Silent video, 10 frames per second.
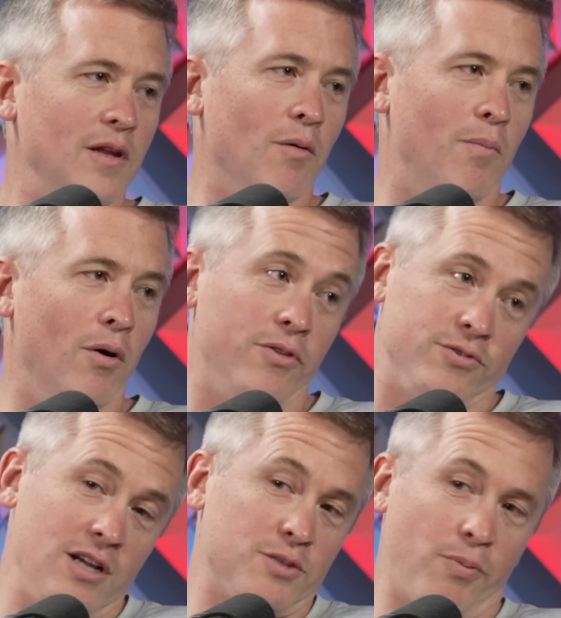were both
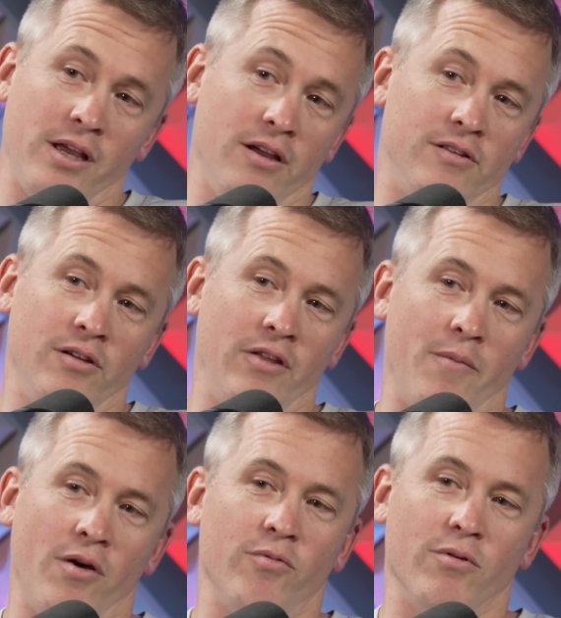dressed pretty good too. They
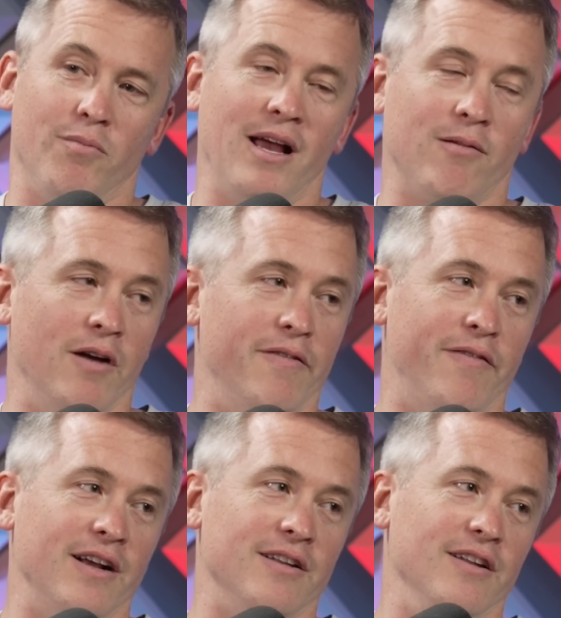both were black wife
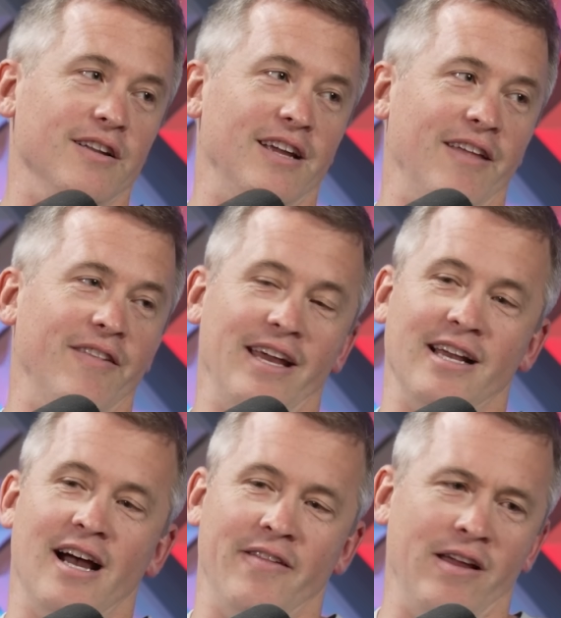affected, and they
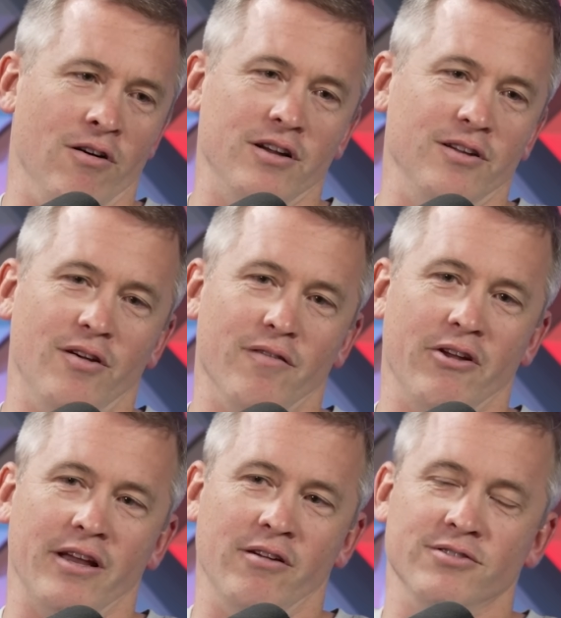got they argued over
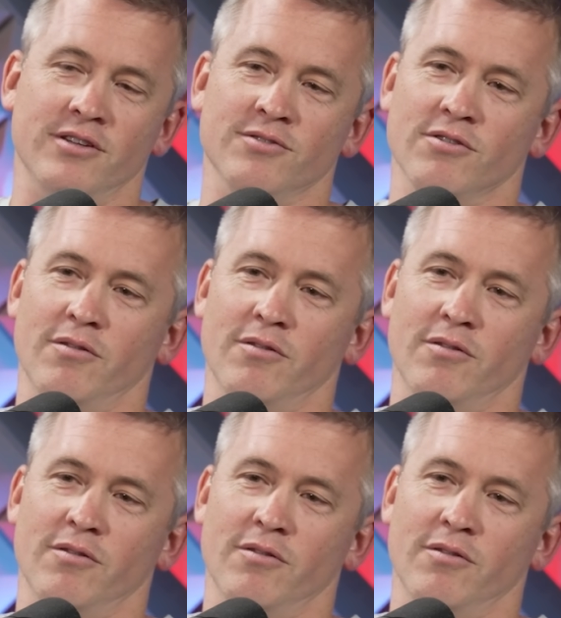like there's Israel and